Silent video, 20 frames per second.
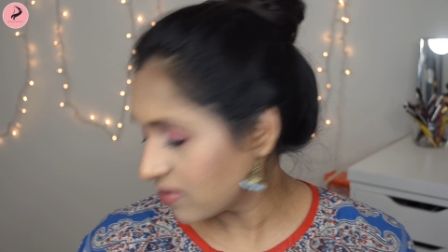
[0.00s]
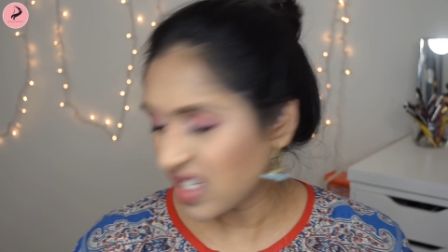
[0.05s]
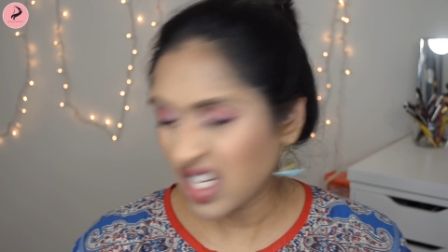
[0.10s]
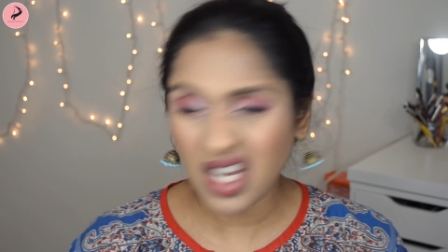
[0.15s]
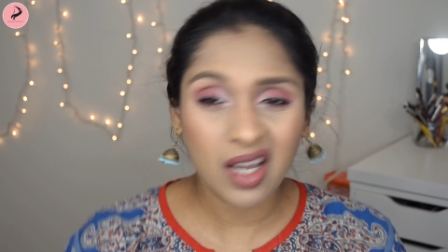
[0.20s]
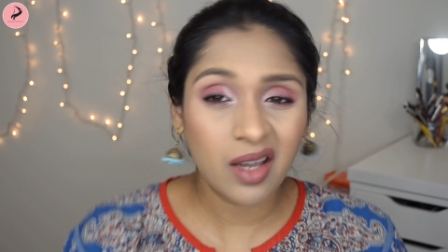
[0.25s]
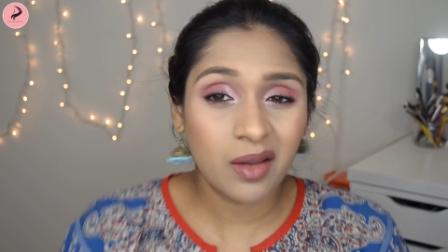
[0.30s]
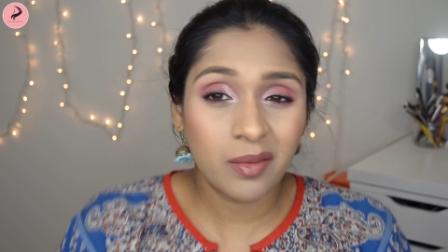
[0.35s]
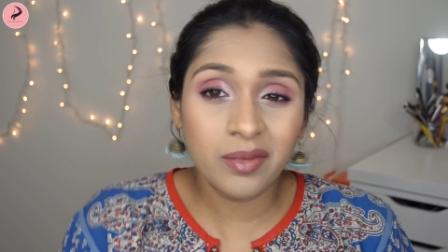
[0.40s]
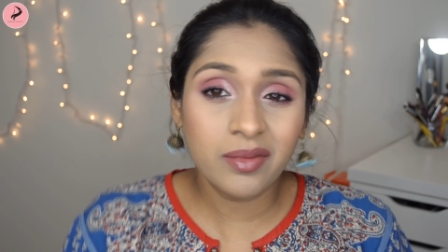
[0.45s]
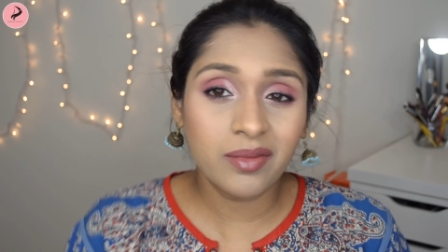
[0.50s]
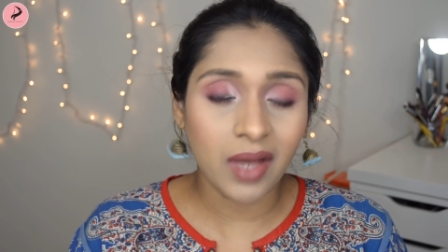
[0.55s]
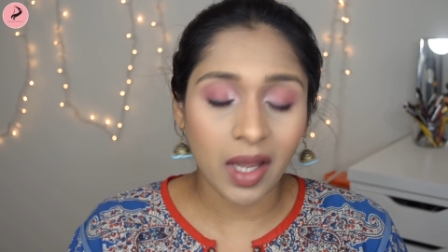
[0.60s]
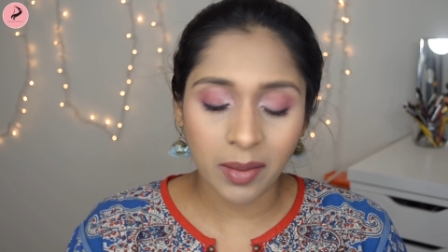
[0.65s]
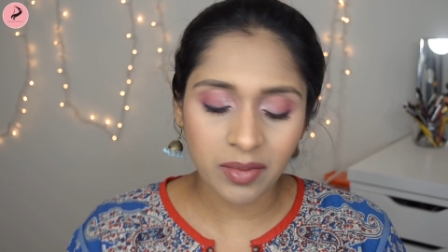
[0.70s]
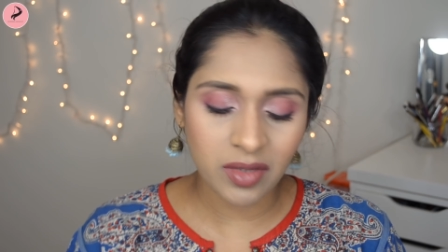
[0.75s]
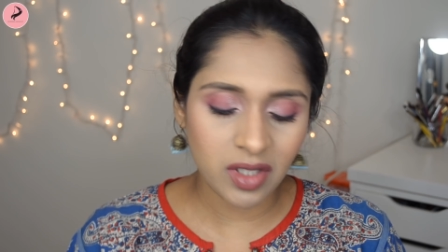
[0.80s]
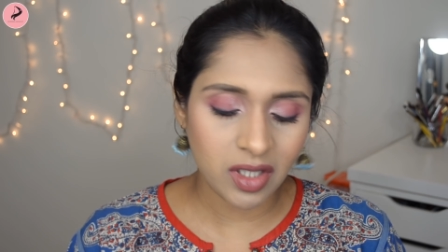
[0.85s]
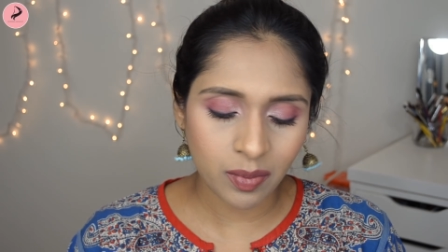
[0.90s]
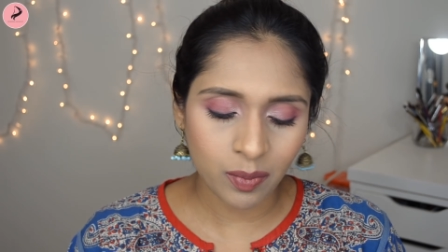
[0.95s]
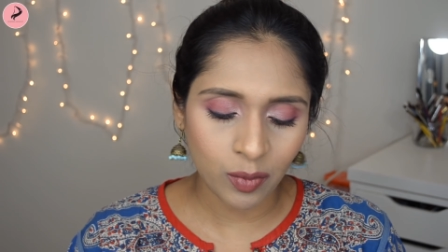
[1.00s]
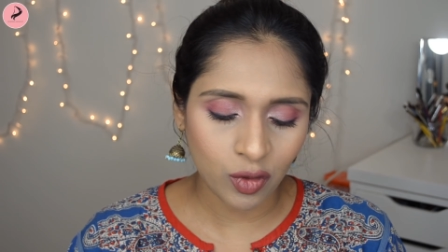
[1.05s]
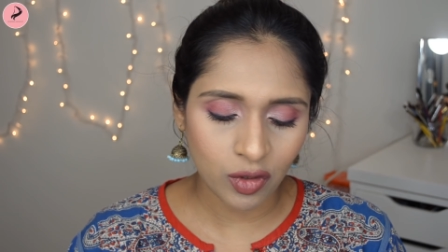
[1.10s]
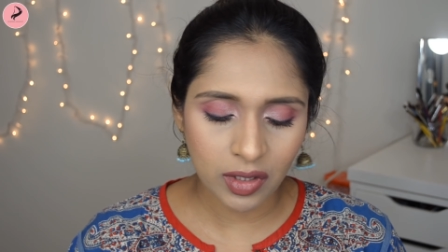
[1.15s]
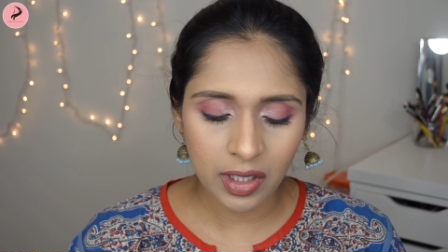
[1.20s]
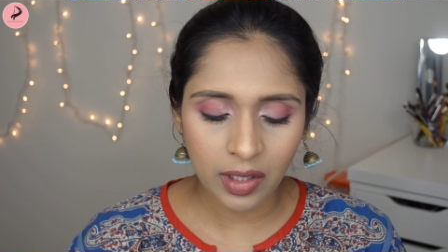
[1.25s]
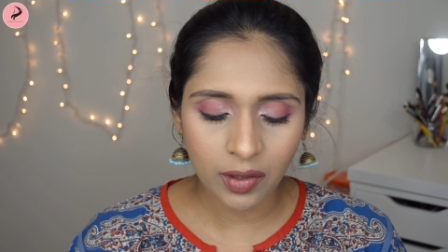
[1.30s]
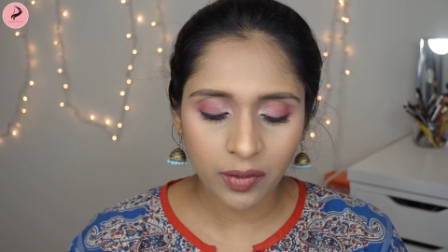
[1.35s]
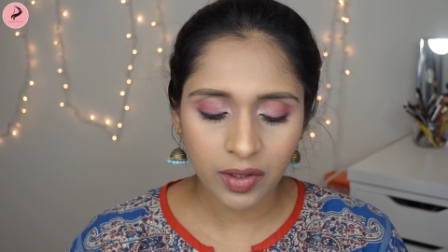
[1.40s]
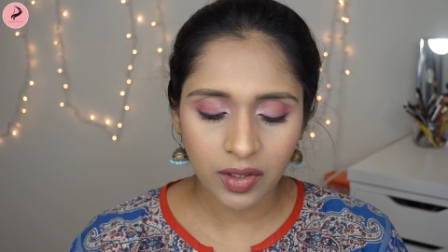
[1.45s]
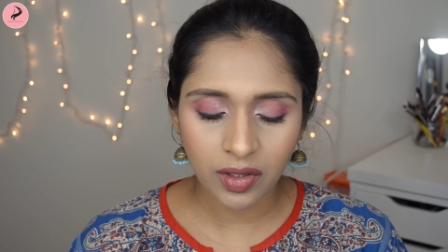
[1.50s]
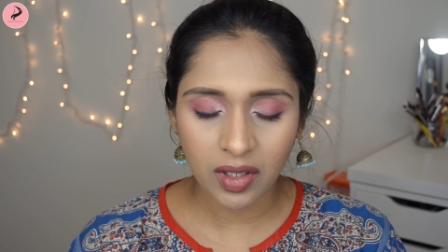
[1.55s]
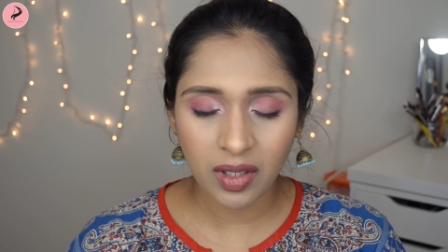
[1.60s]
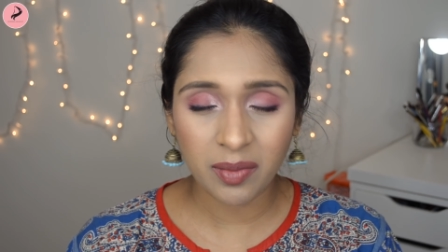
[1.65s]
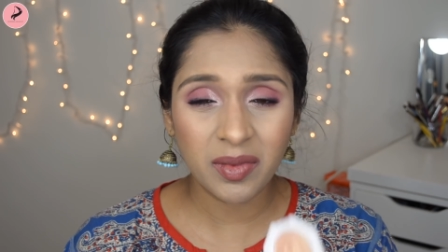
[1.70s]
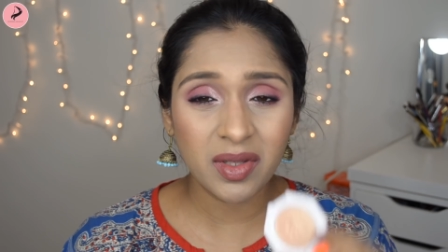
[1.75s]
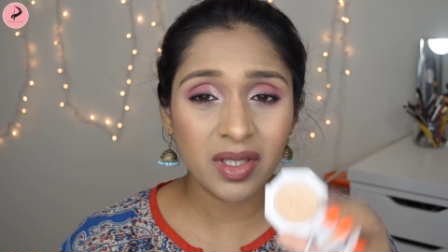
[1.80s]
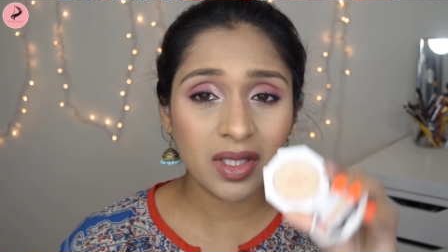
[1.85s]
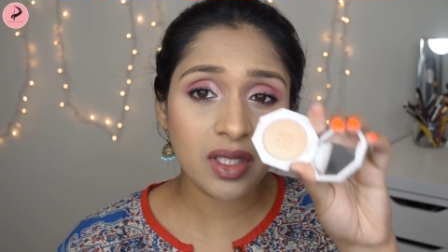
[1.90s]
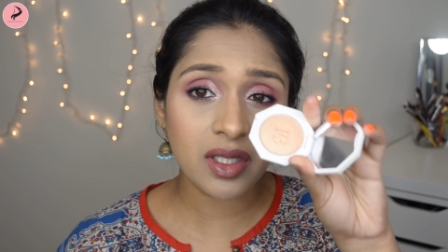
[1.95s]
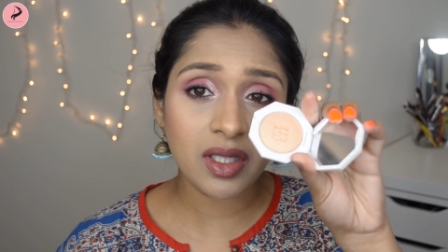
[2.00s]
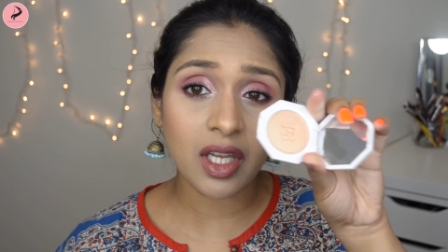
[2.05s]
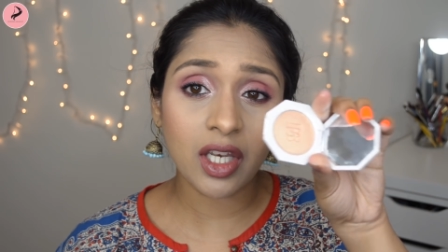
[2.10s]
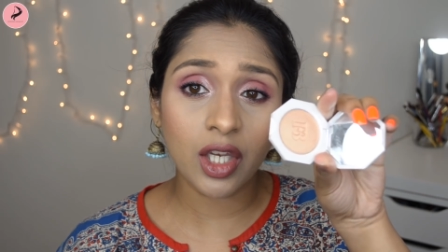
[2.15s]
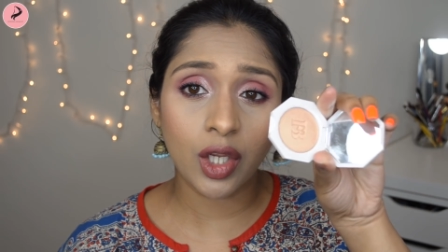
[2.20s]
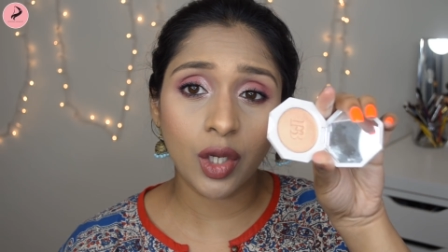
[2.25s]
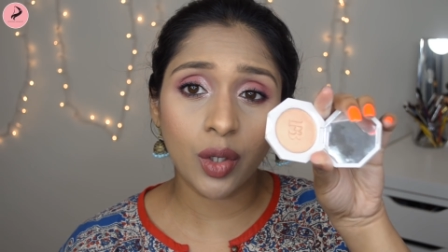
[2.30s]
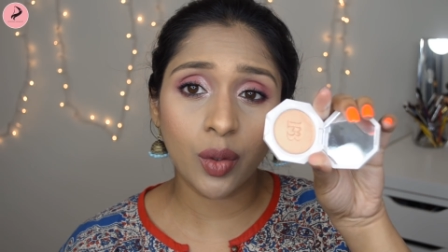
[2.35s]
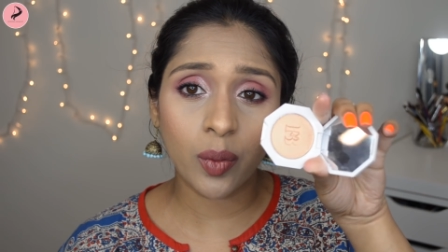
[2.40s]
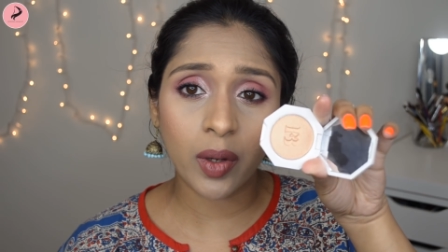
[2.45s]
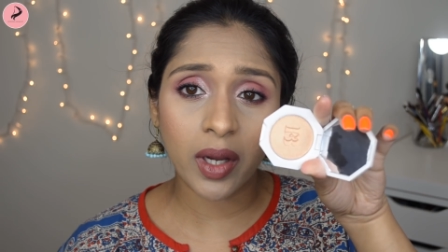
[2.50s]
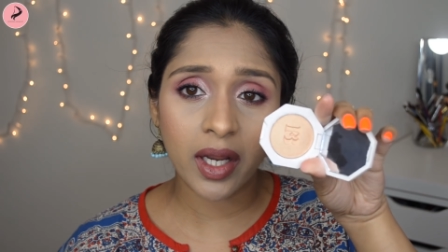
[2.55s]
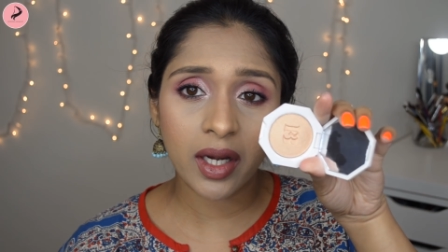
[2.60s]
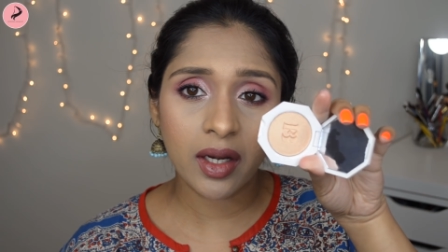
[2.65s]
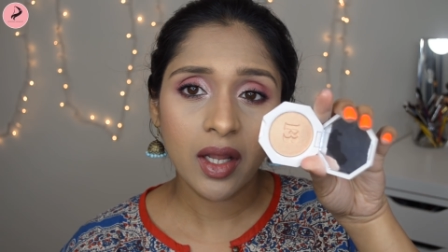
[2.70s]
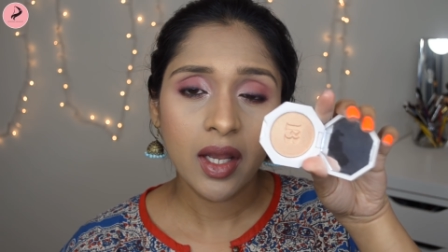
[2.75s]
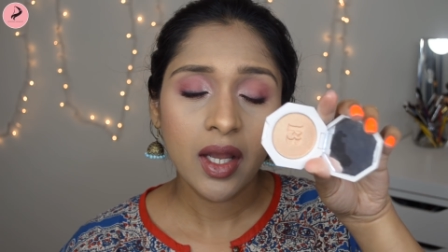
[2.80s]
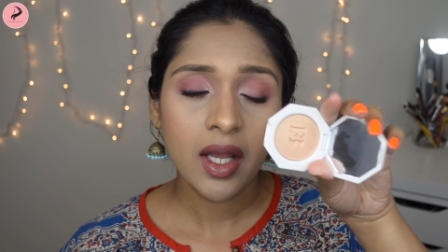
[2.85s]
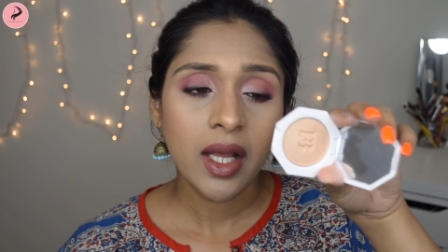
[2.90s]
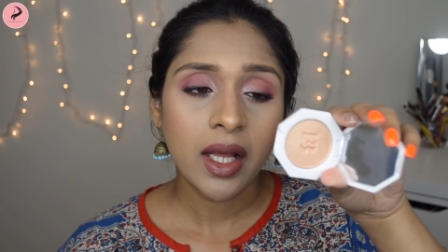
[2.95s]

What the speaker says: Yeah, I'm just mostly going to keep. This is a new one.